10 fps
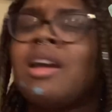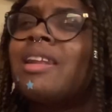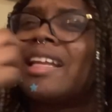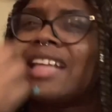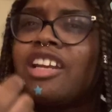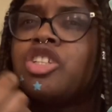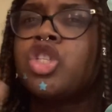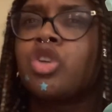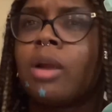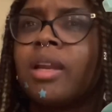Like they had a
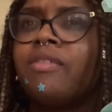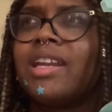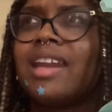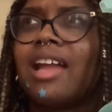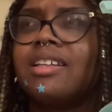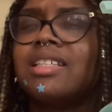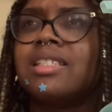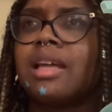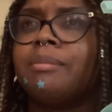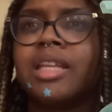strawberry vanilla
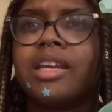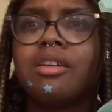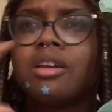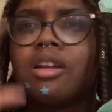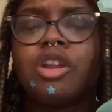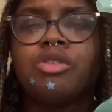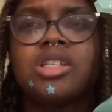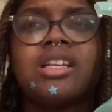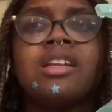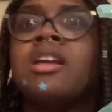something
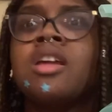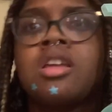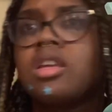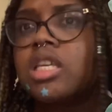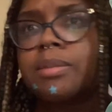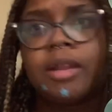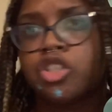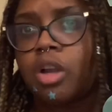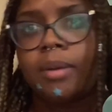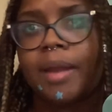lotion, smell like
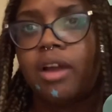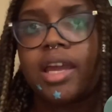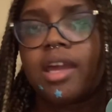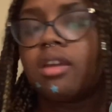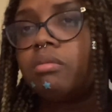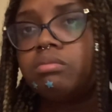strawberry pound cake.